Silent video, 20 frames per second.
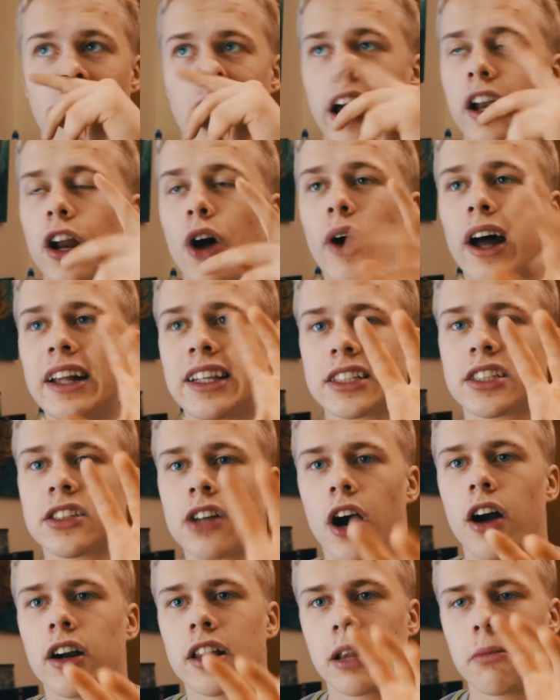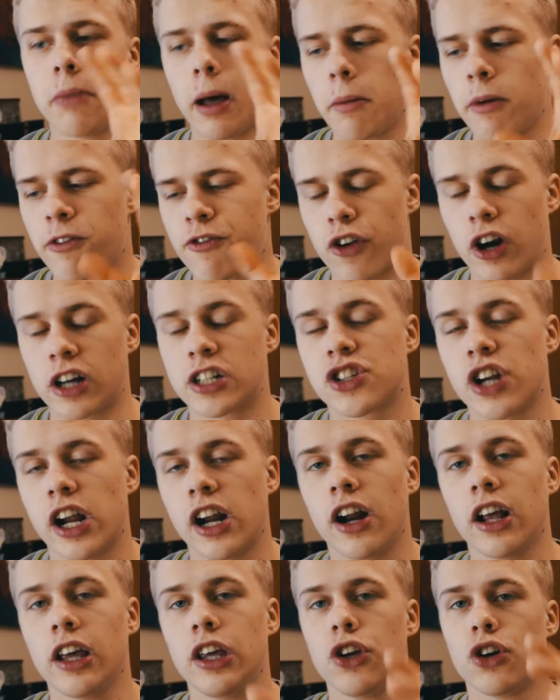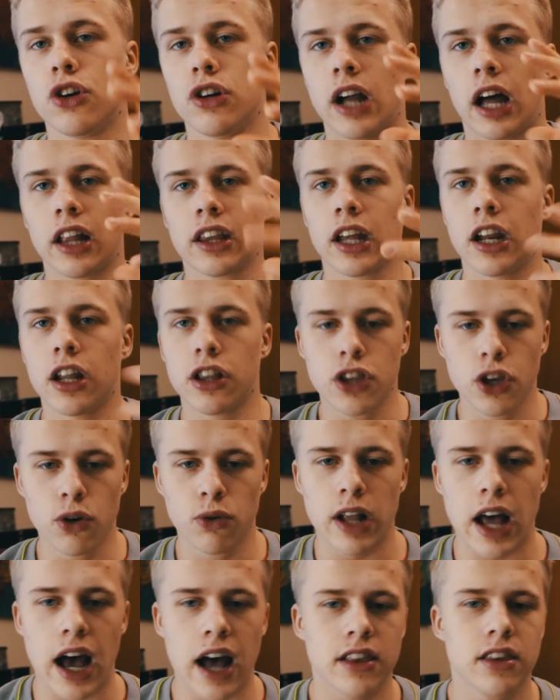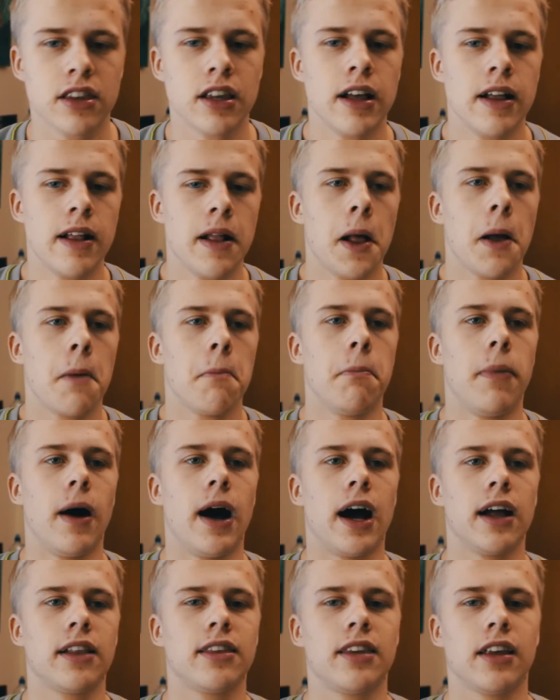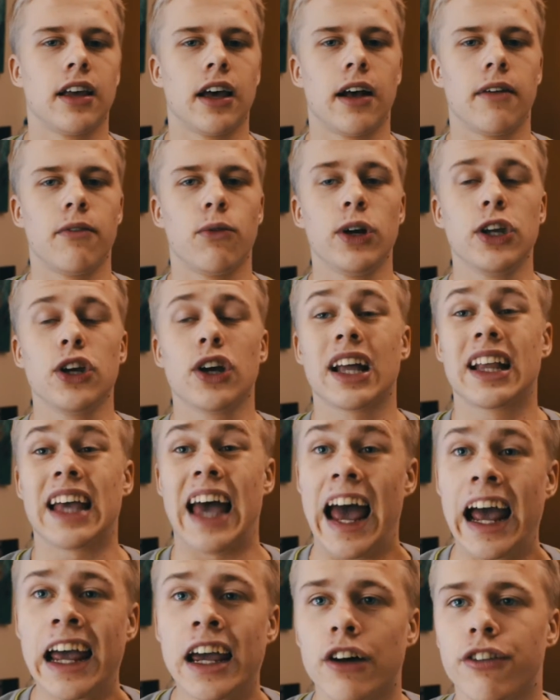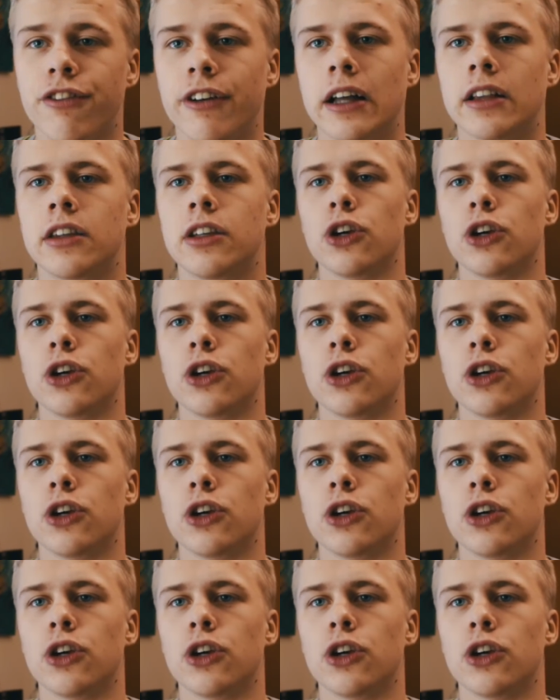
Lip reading: You know, at the start it might be frustrating, you're not gonna do that, but when you get the hang of it,